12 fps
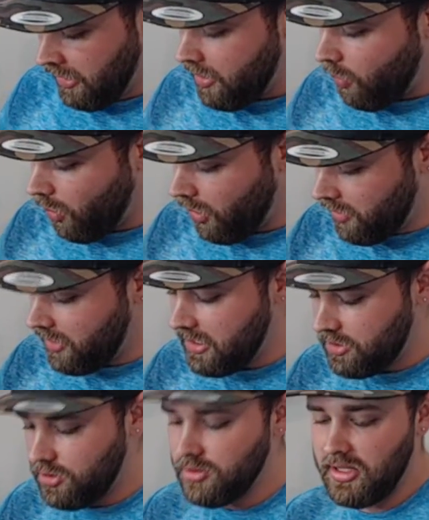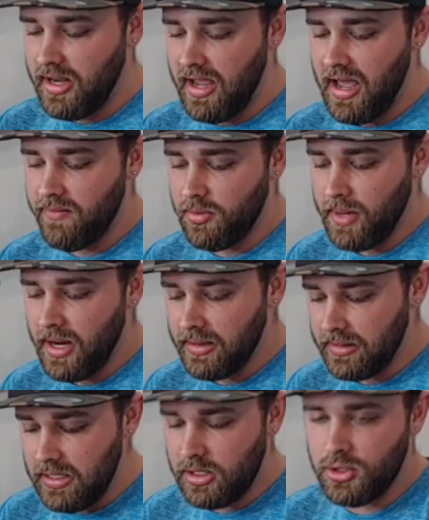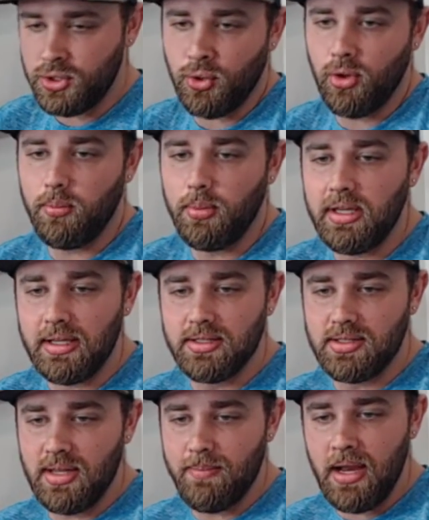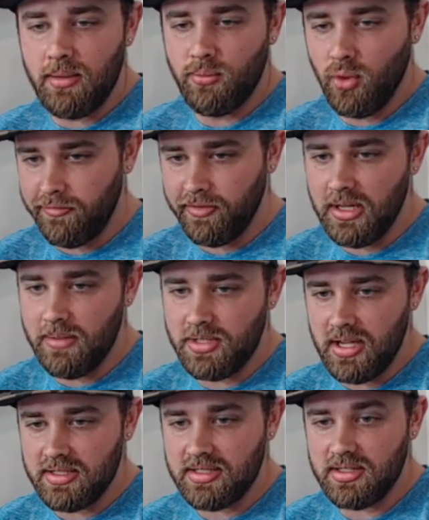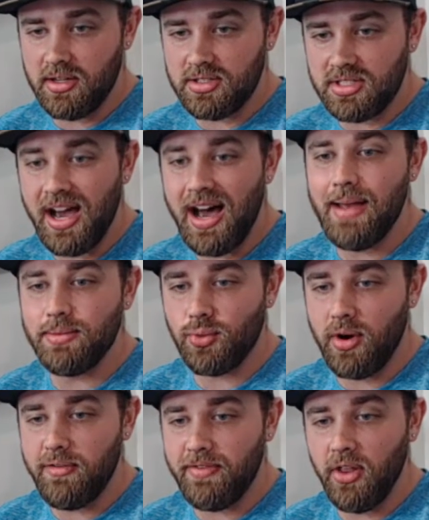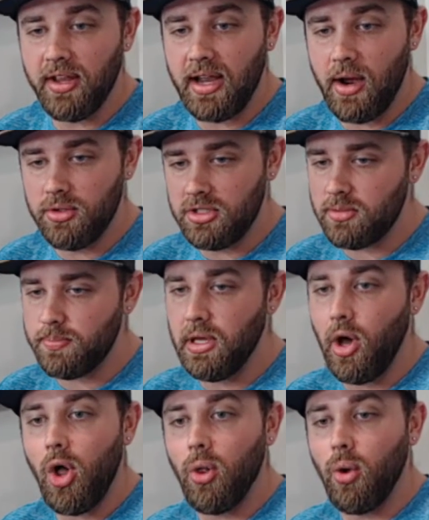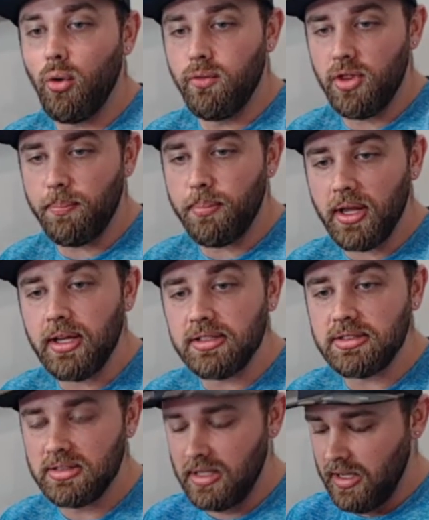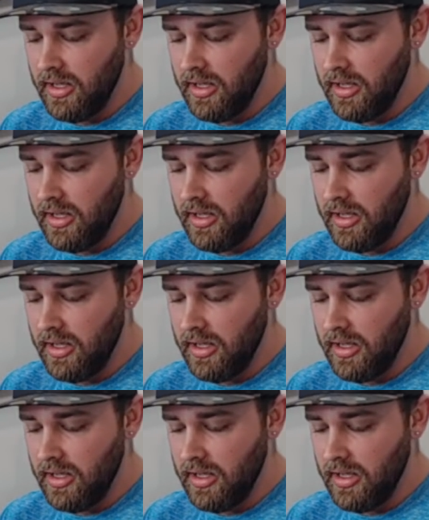One of the issues that I have with my Elite controller, because they made them more flimsy, is there's times where I felt like I would just be all over the place